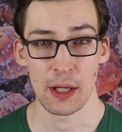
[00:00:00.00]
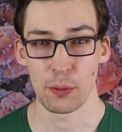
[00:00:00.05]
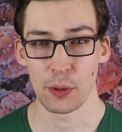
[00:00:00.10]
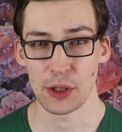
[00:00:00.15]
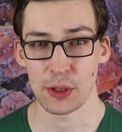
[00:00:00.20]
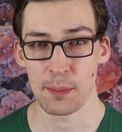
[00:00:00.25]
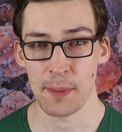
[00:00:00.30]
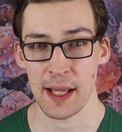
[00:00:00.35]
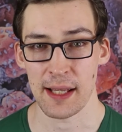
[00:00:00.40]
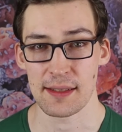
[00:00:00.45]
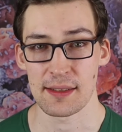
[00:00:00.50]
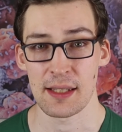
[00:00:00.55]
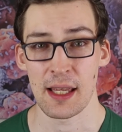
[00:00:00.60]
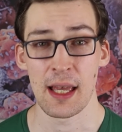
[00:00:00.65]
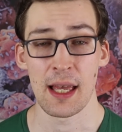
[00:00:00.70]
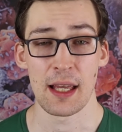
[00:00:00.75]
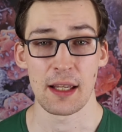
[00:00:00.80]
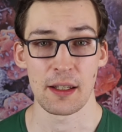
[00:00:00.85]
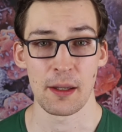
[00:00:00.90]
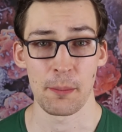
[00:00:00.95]
which makes
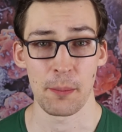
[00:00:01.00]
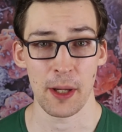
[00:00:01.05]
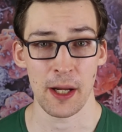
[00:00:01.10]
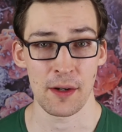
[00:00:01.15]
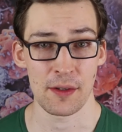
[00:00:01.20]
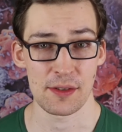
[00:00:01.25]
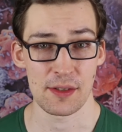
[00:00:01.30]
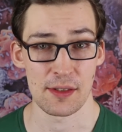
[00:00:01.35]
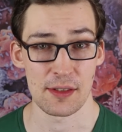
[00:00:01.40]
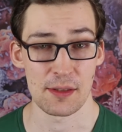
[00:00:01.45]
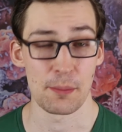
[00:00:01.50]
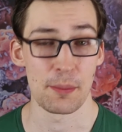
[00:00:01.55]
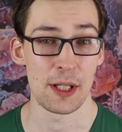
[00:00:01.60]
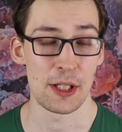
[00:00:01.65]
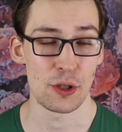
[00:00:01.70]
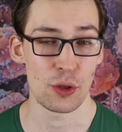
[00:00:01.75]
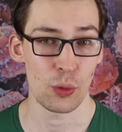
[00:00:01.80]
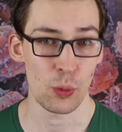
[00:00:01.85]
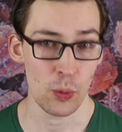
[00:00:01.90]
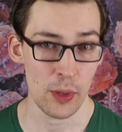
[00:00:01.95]
comparisons
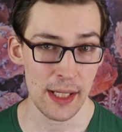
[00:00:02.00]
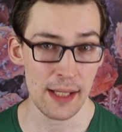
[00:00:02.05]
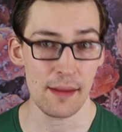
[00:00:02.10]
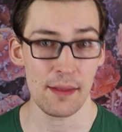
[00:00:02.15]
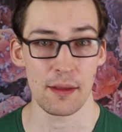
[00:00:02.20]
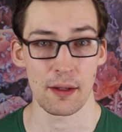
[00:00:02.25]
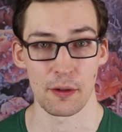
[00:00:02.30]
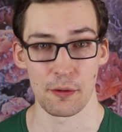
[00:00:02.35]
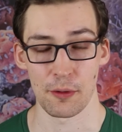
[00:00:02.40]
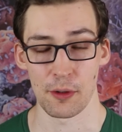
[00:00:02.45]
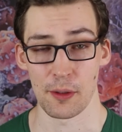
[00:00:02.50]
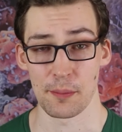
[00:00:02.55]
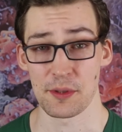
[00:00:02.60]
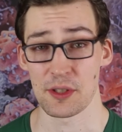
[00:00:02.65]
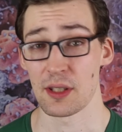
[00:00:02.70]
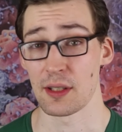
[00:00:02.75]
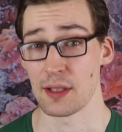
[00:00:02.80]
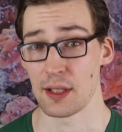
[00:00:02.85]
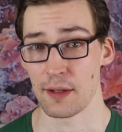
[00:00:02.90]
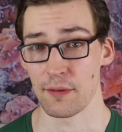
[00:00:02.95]
between the
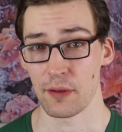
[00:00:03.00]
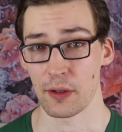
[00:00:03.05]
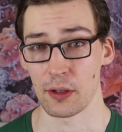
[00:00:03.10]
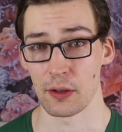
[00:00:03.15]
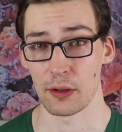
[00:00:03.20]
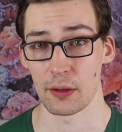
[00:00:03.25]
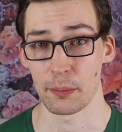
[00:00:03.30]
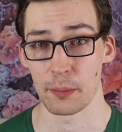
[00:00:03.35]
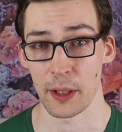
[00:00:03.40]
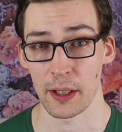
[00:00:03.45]
groups difficult,